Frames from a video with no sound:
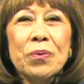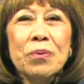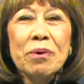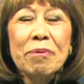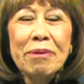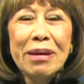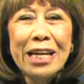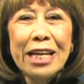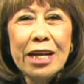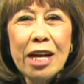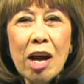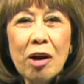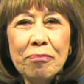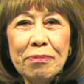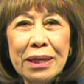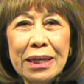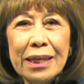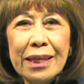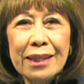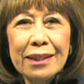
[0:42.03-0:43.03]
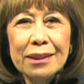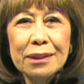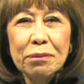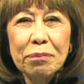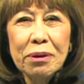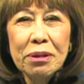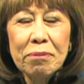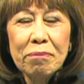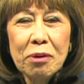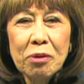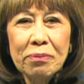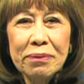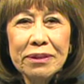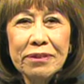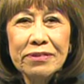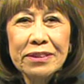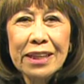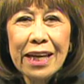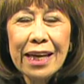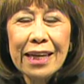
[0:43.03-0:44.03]
We begin our meetings with a moment
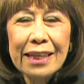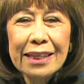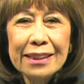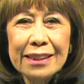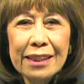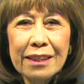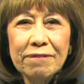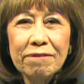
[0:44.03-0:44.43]
of silence